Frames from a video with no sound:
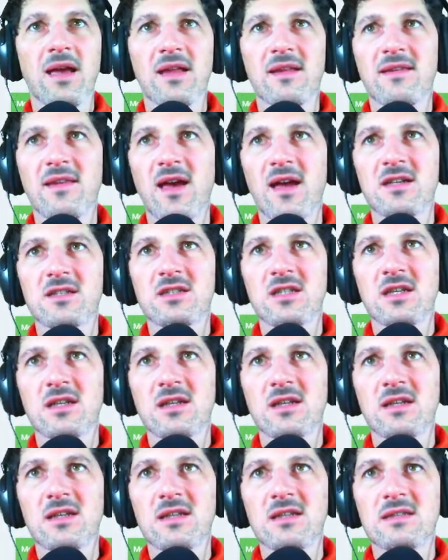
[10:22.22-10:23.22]

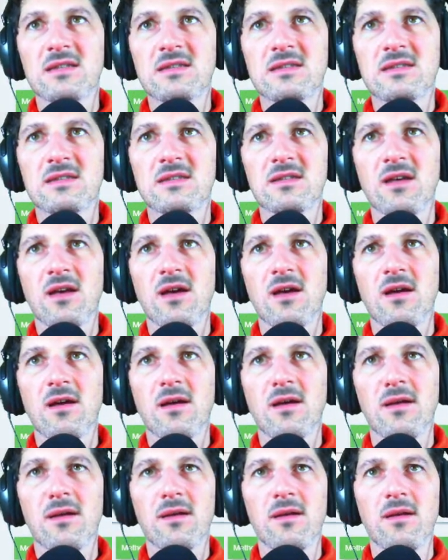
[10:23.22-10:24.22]
attaching this
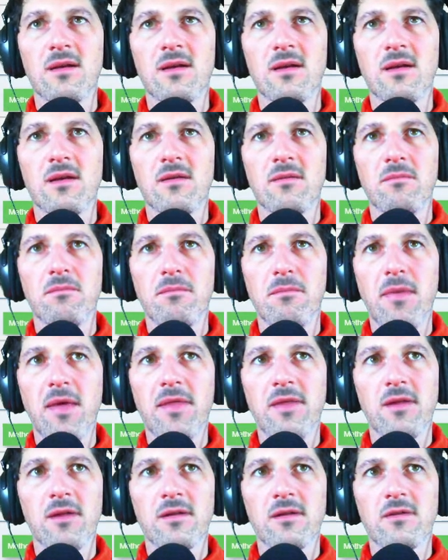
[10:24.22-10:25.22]

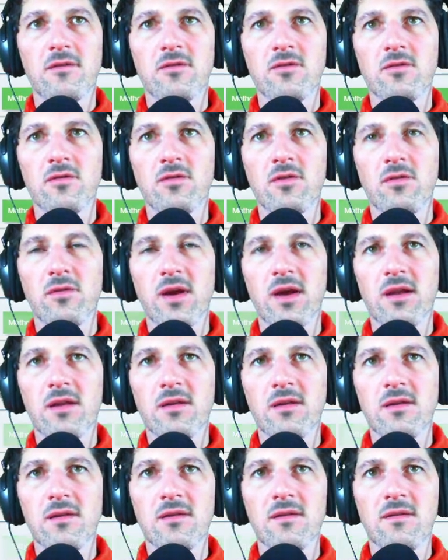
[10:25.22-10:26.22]
method to the
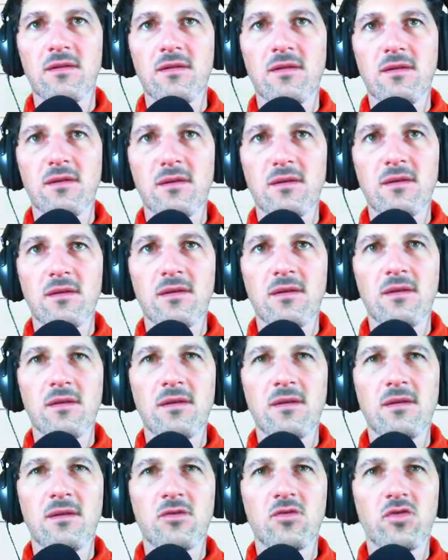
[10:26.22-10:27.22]
right
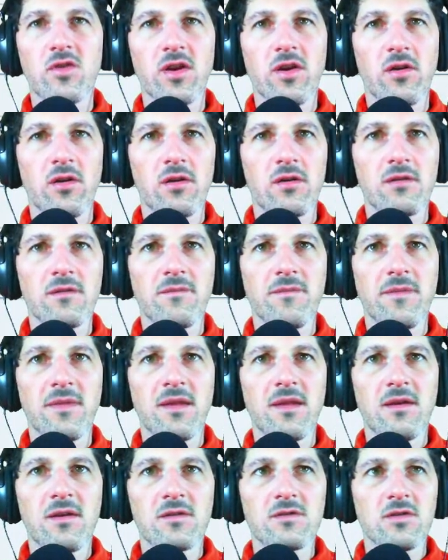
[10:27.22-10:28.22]
trigger.
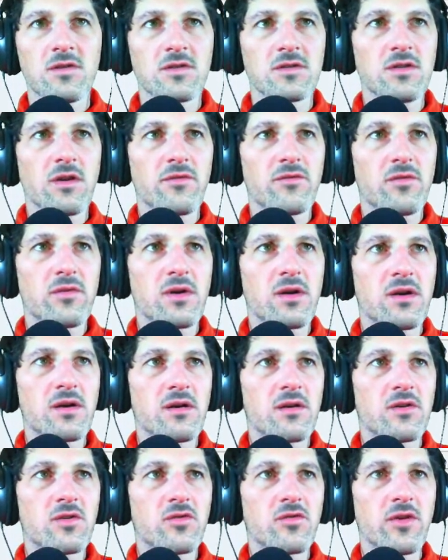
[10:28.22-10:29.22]
So
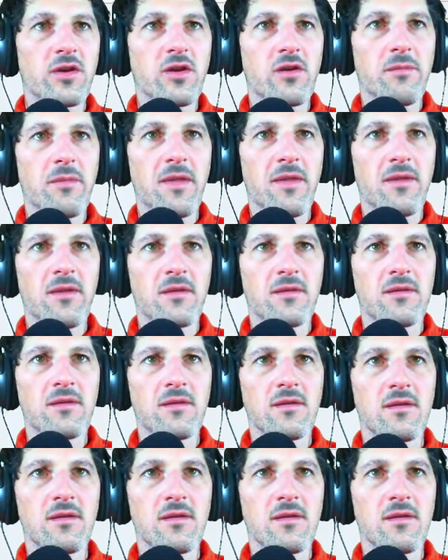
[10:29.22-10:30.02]
software trigger method,